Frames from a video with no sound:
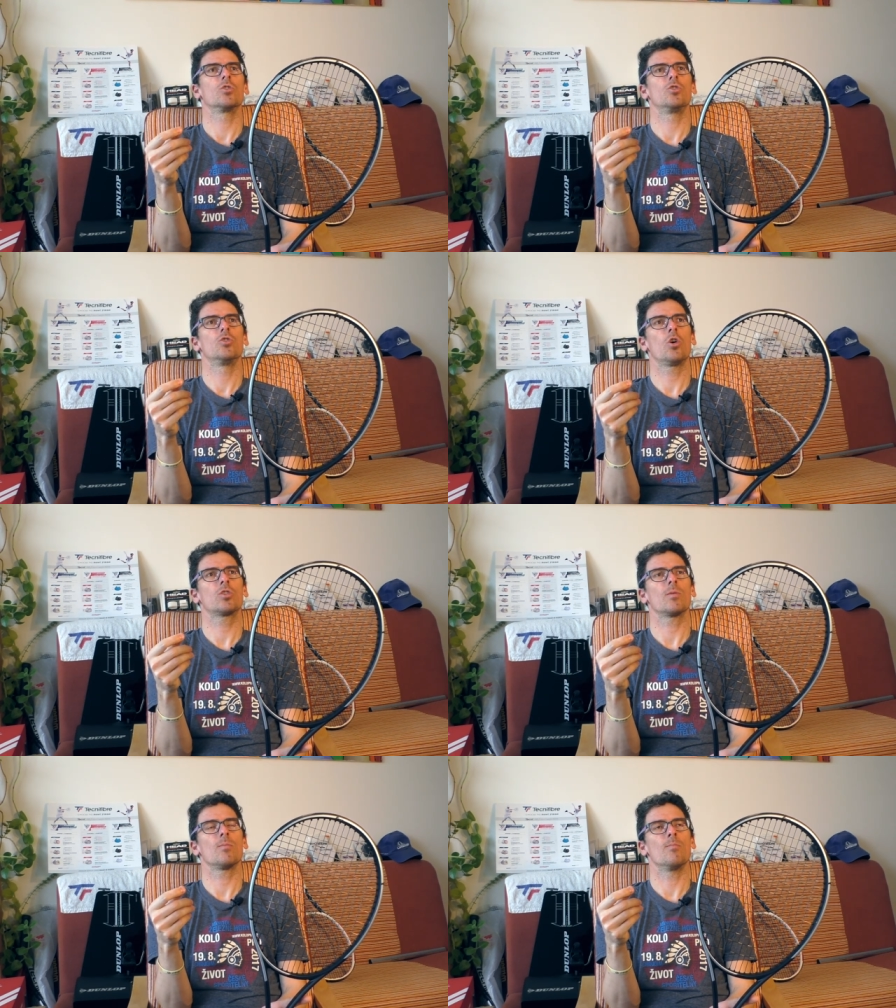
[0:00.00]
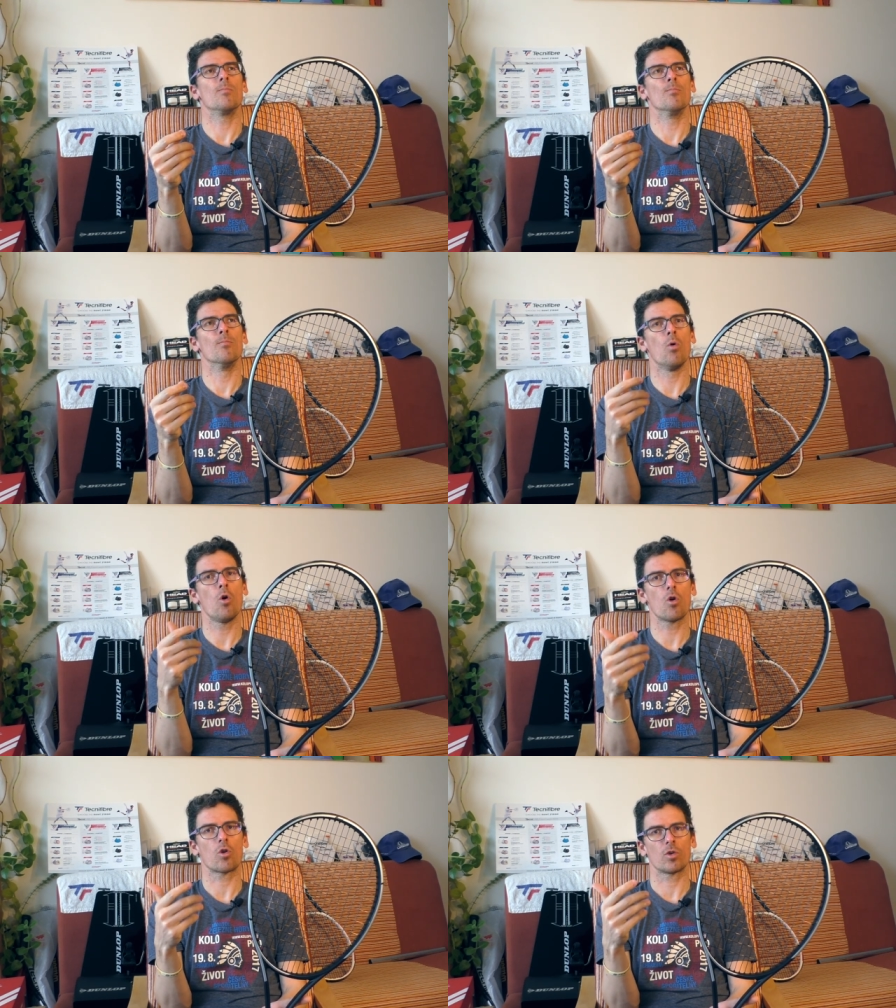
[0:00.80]
not
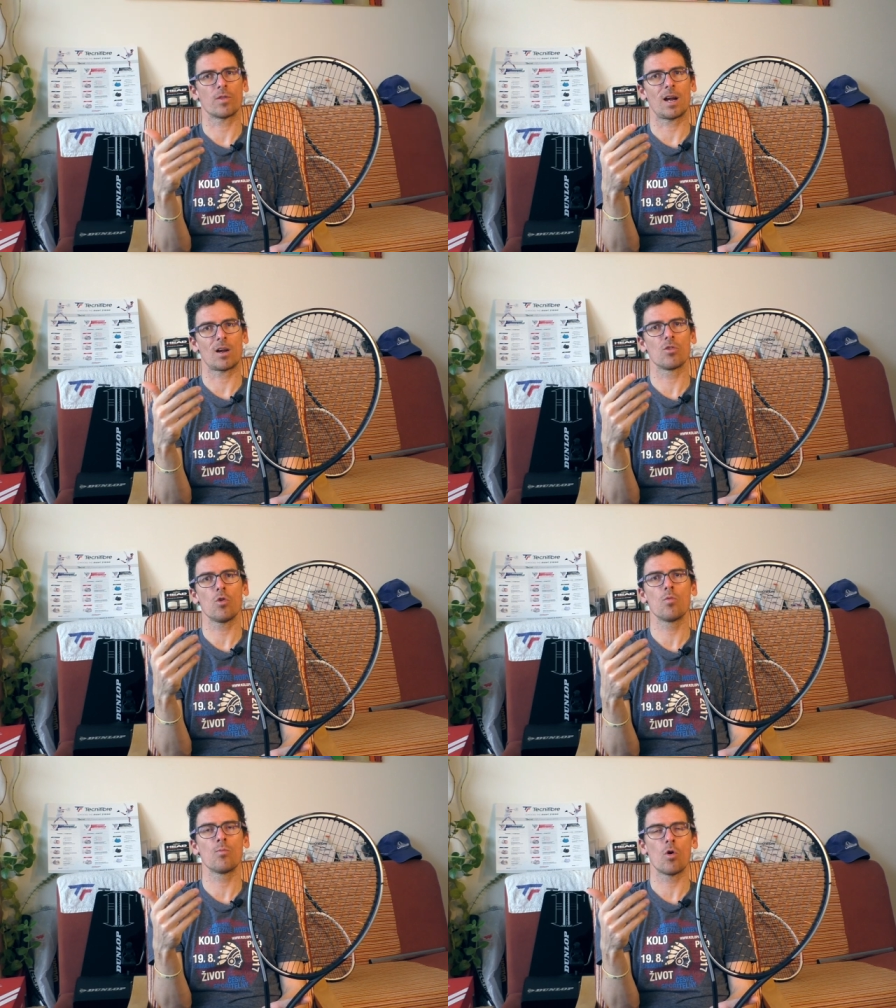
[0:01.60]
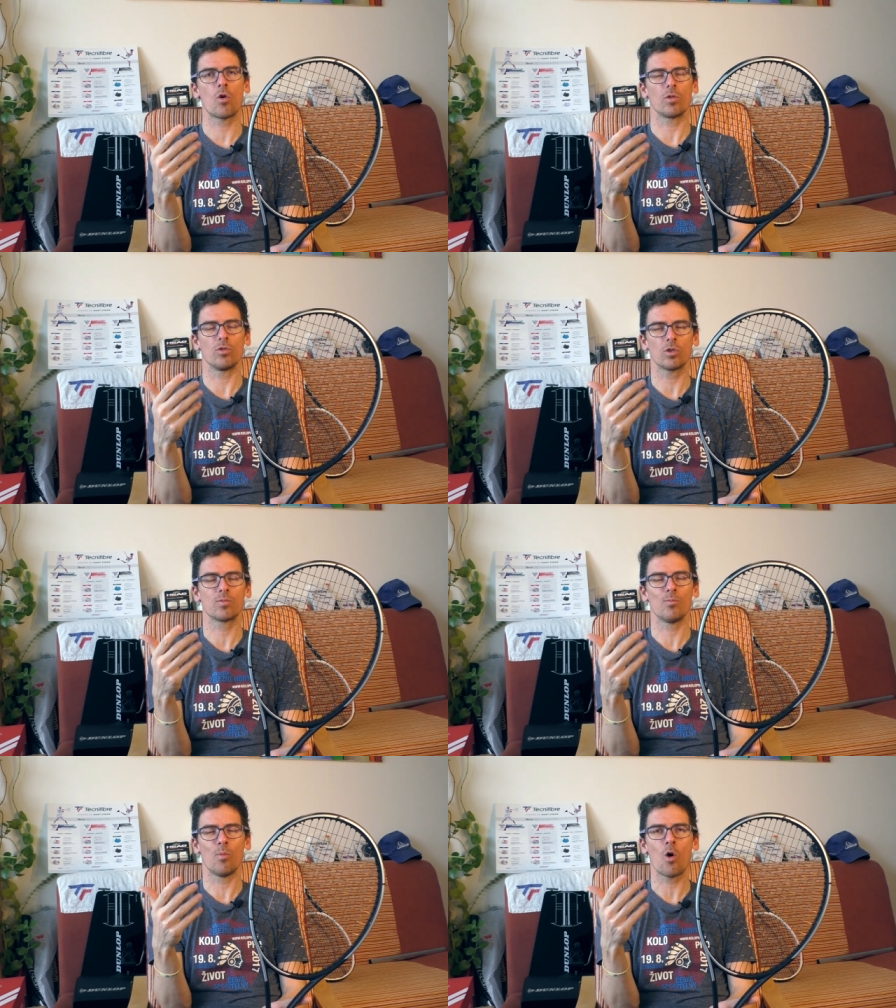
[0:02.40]
more there are no more
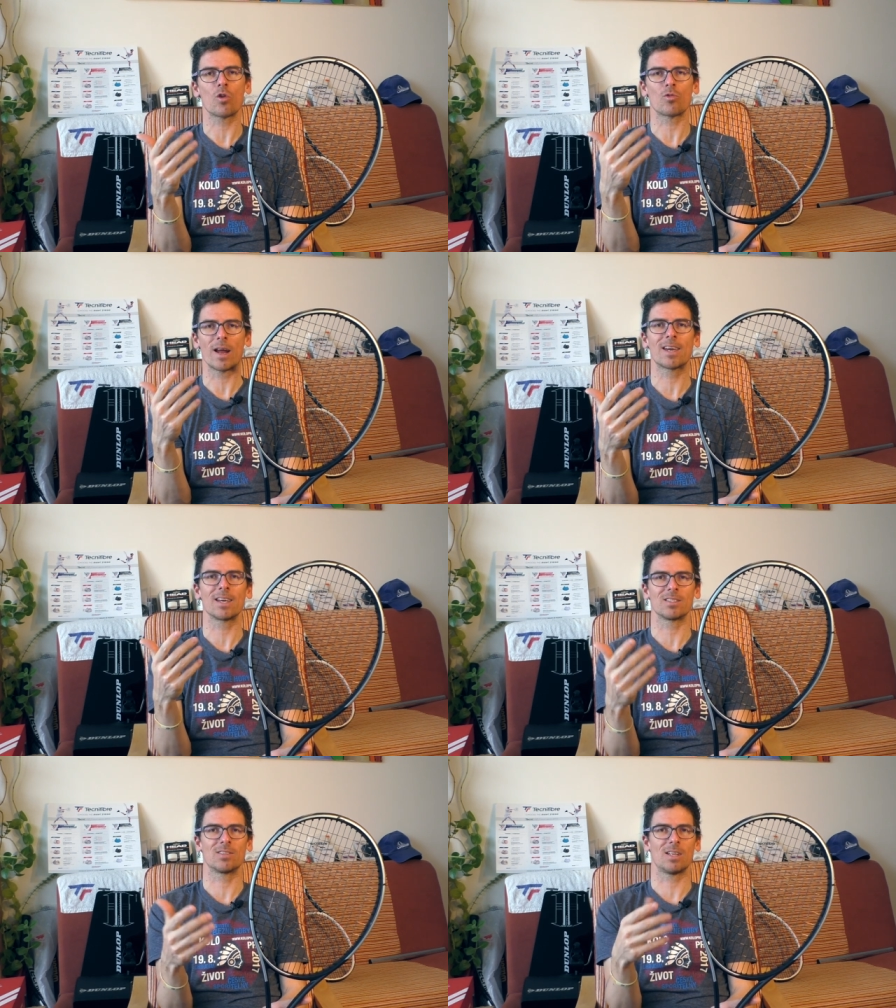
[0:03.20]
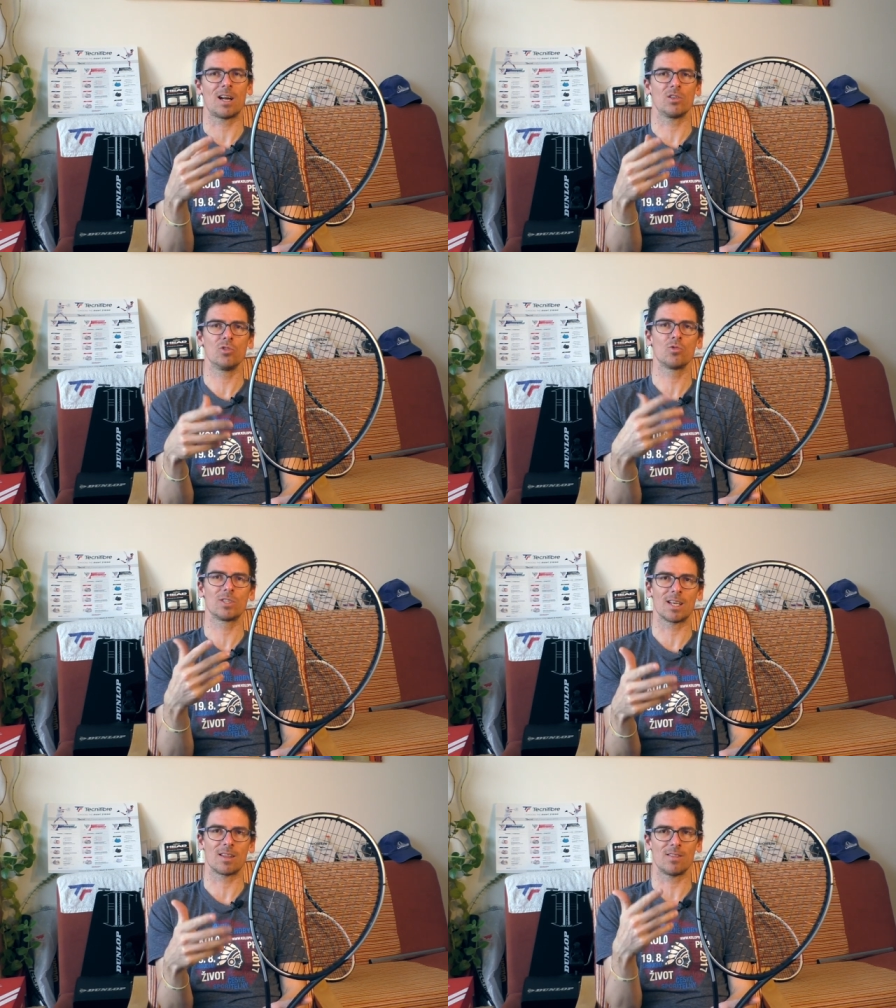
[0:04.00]
not more records that are
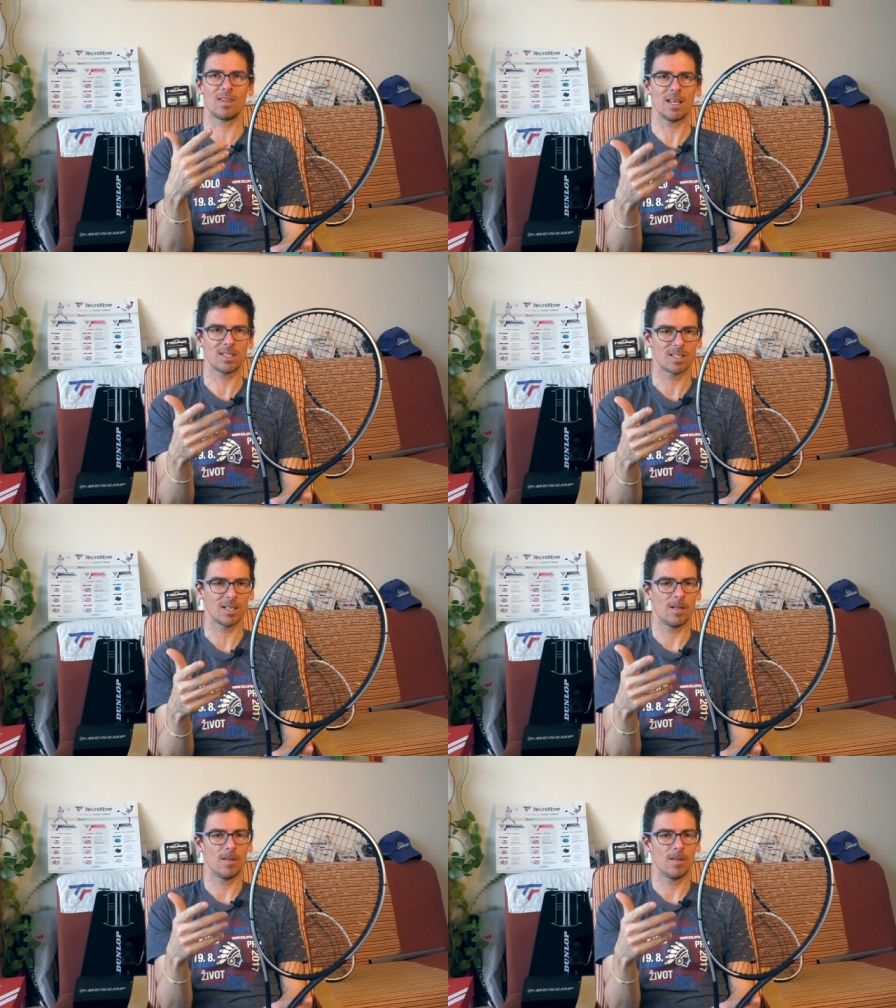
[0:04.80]
using this